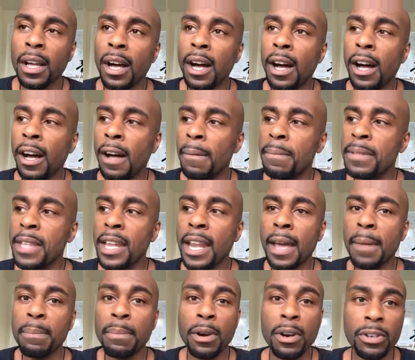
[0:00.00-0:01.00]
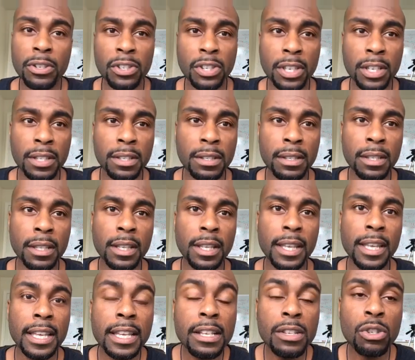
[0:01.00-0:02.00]
um, that I purchased
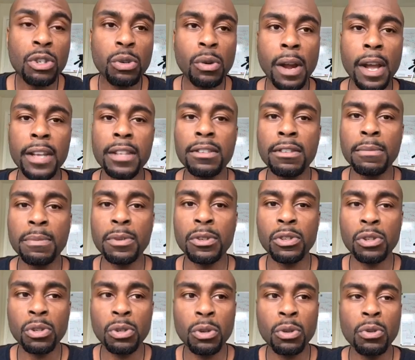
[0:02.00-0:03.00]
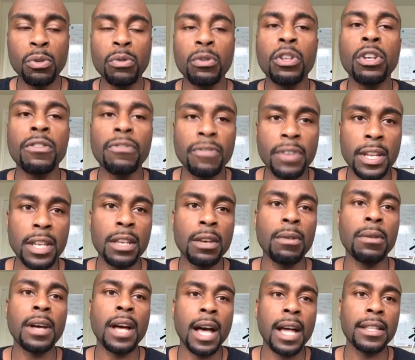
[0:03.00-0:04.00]
in trying to pursue good
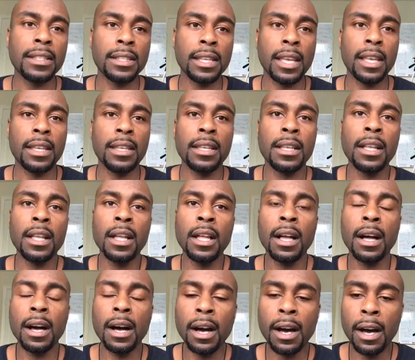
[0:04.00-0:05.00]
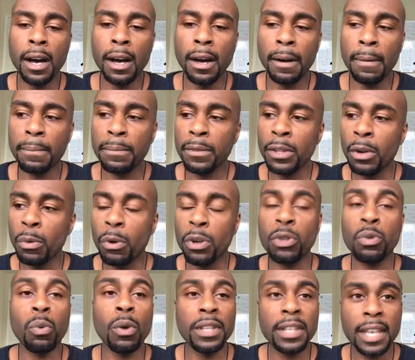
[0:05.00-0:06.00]
video content, um,
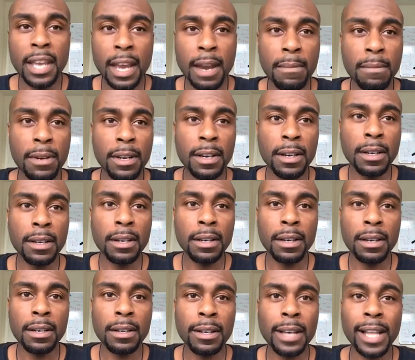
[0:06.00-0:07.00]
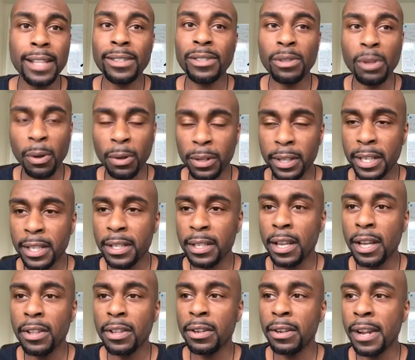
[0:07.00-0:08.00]
which one camera got stolen,
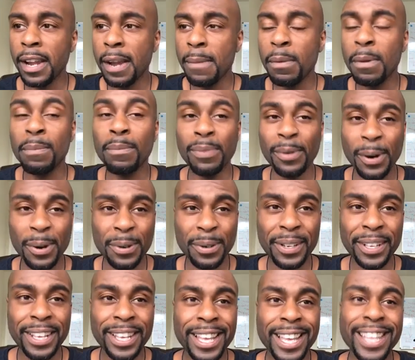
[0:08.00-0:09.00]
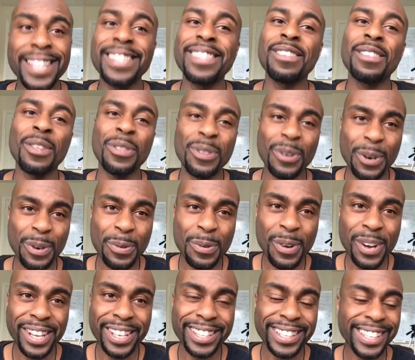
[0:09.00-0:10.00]
the other camera broke, and this is the third
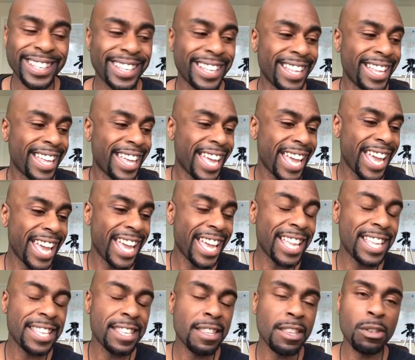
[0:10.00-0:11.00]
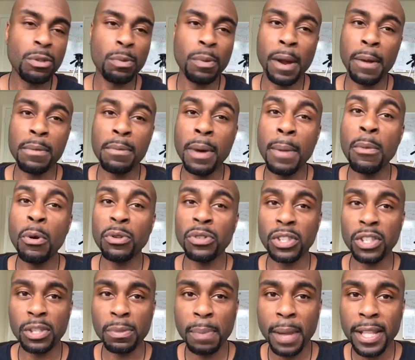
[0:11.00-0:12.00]
one and this was probably my most
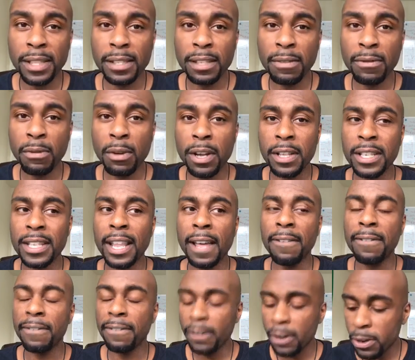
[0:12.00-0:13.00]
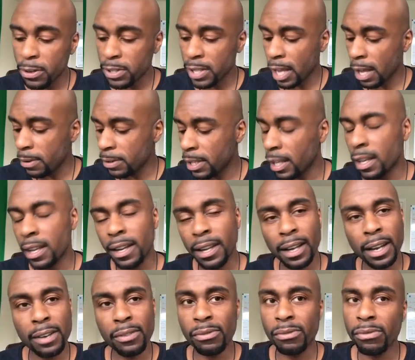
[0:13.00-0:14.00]
expensive one. And at first, I was like,
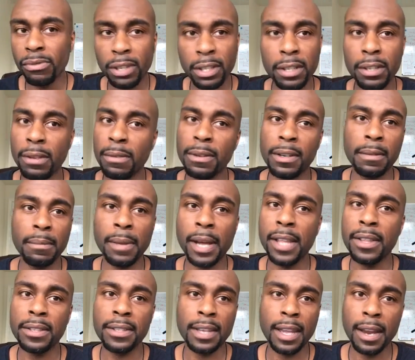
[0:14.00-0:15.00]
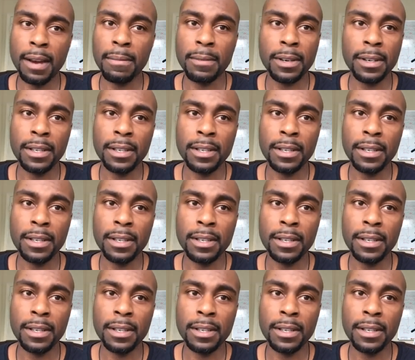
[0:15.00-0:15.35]
oh, I really don't want to buy this camera.